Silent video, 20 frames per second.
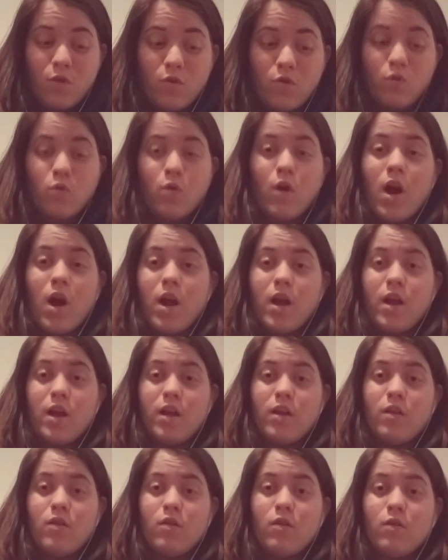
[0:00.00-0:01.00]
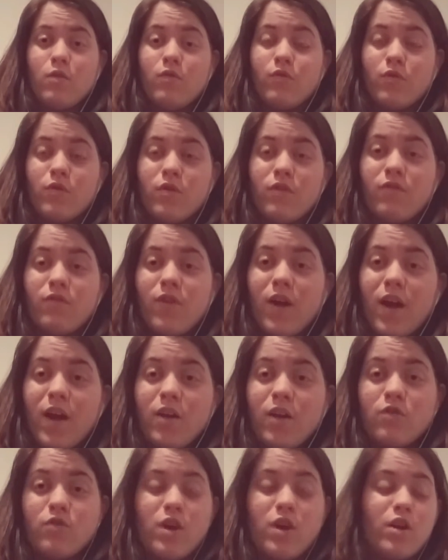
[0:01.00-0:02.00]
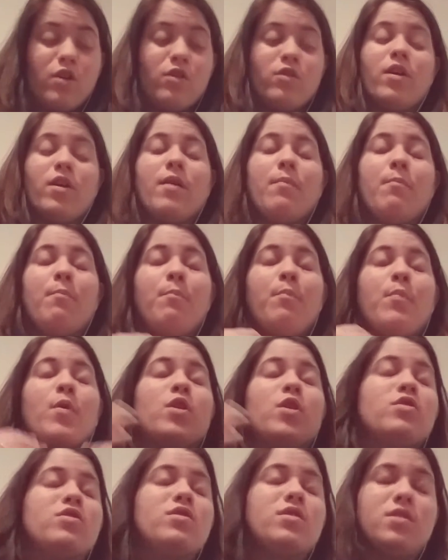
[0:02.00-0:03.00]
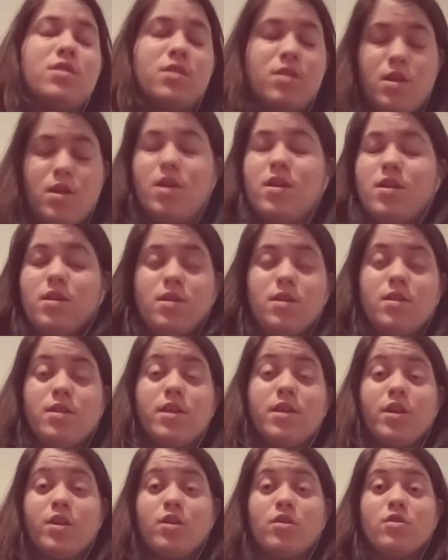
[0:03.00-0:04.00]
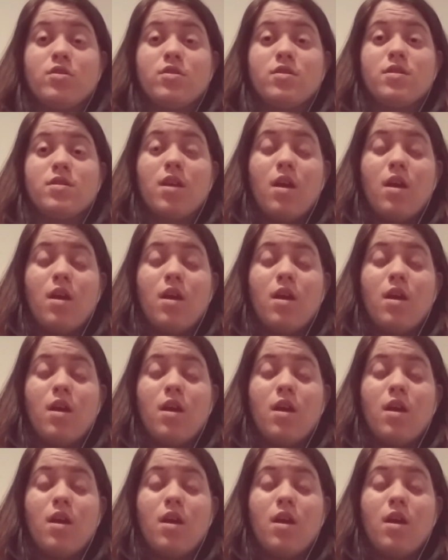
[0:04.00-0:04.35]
crying over a firecracker? Burst into tears.